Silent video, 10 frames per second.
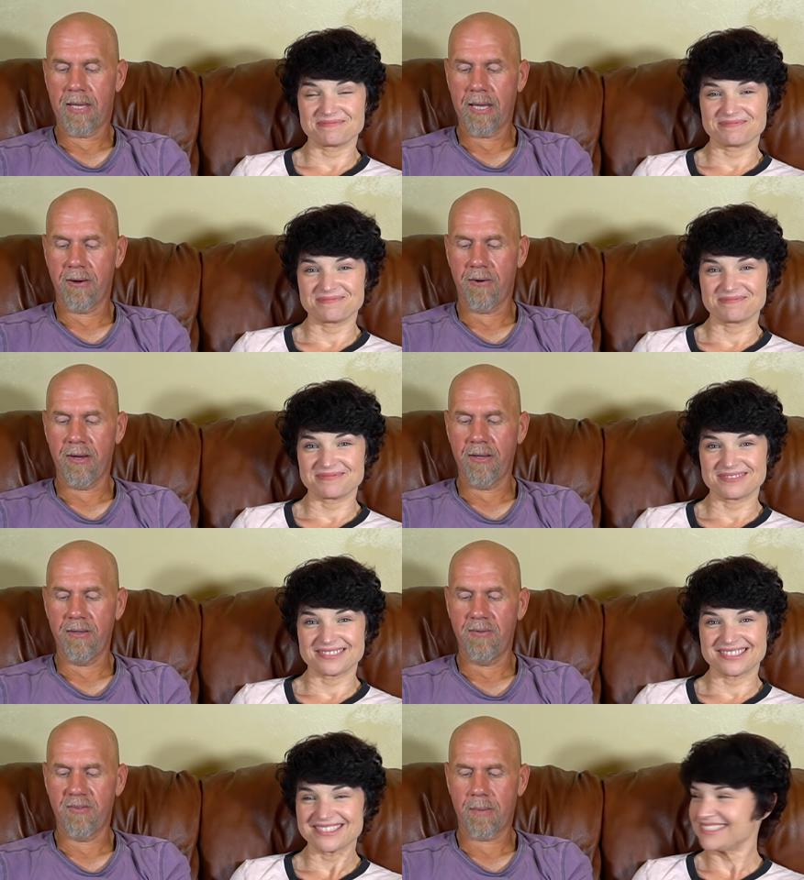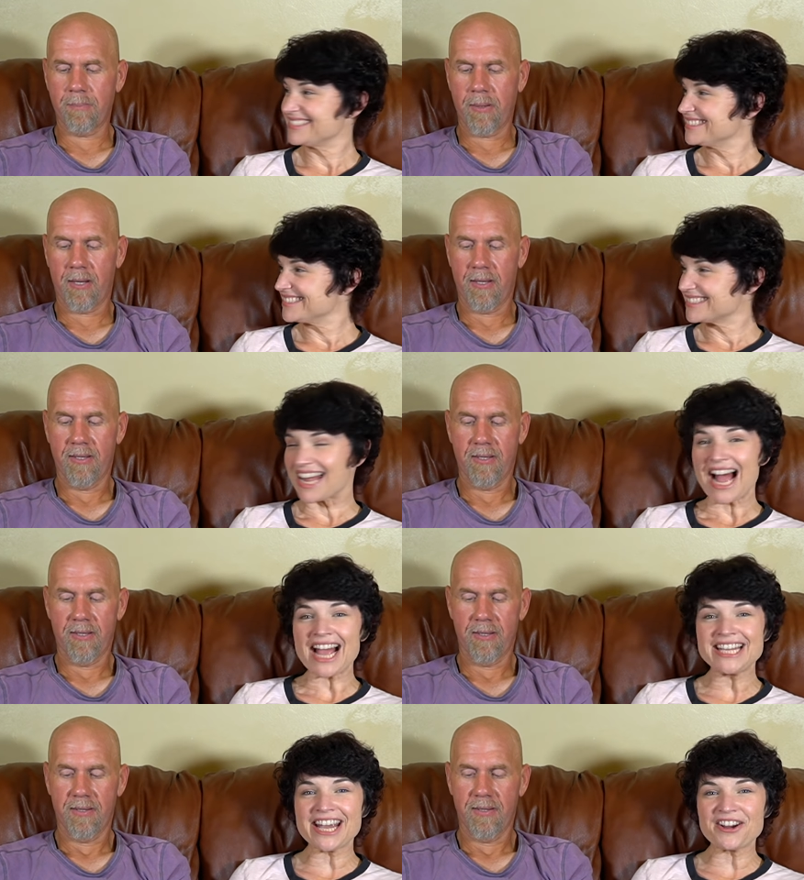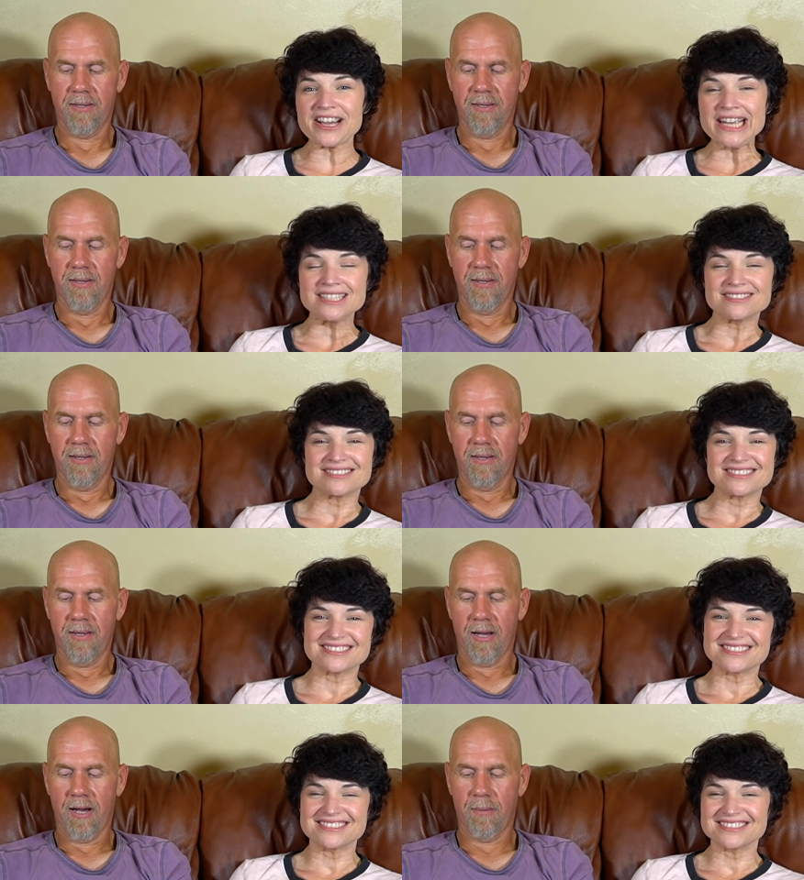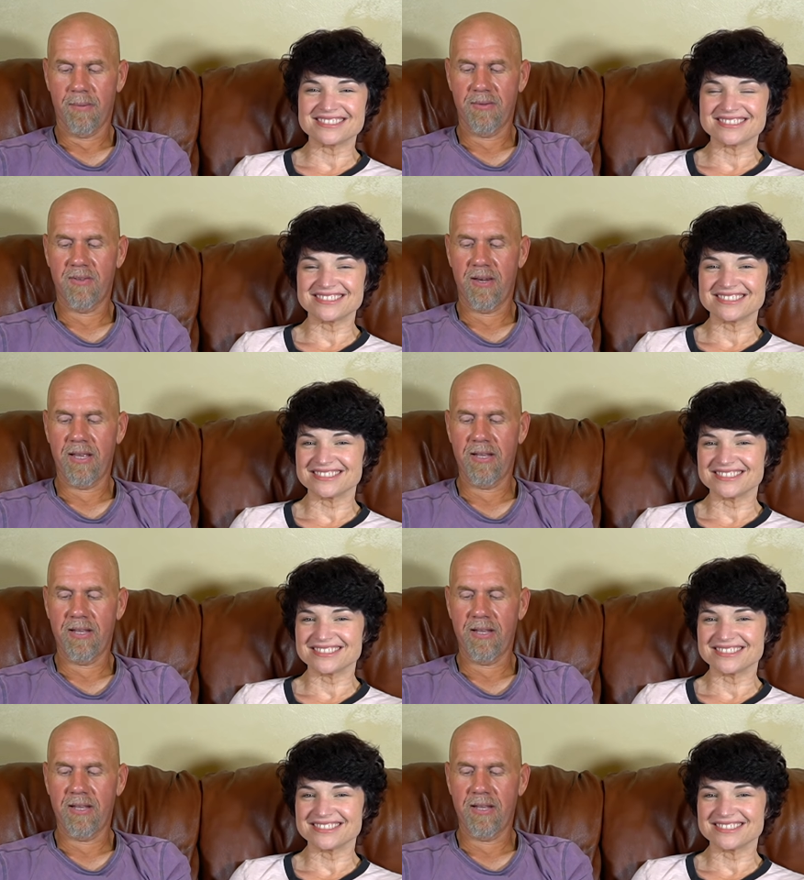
Speaker 1: Gary Seppa.
Speaker 2: Hi, Gary.
Speaker 1: Um, he said,